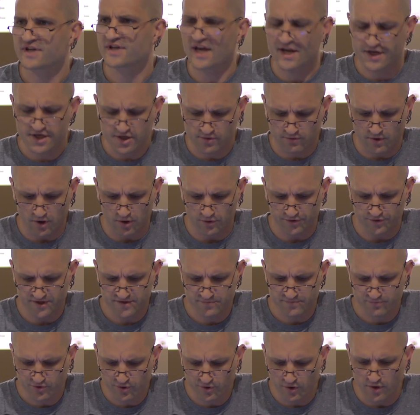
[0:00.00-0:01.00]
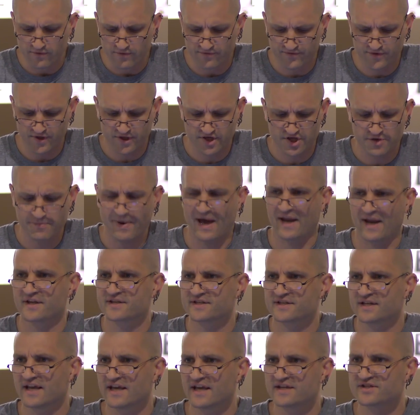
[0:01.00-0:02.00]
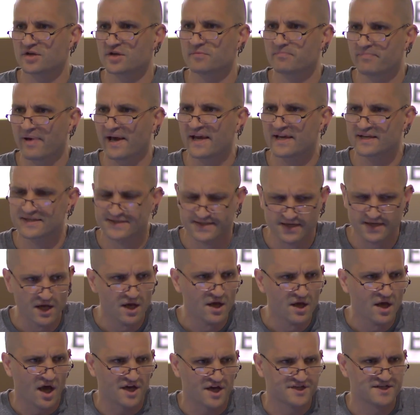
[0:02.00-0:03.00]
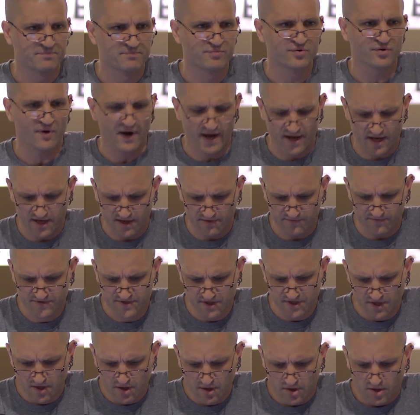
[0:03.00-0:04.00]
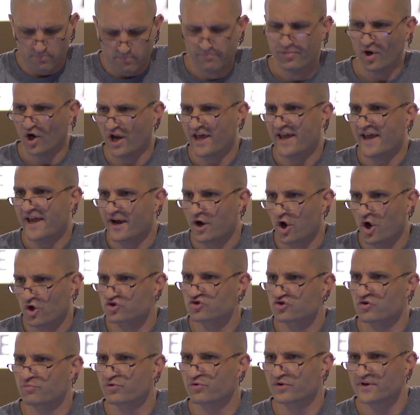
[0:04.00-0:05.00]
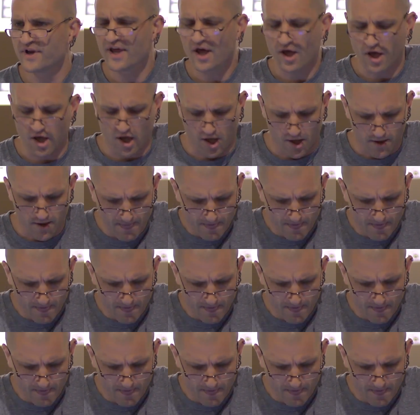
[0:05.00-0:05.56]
10-year-old is proof that humanity is at base a depraved, bullying entrepreneur.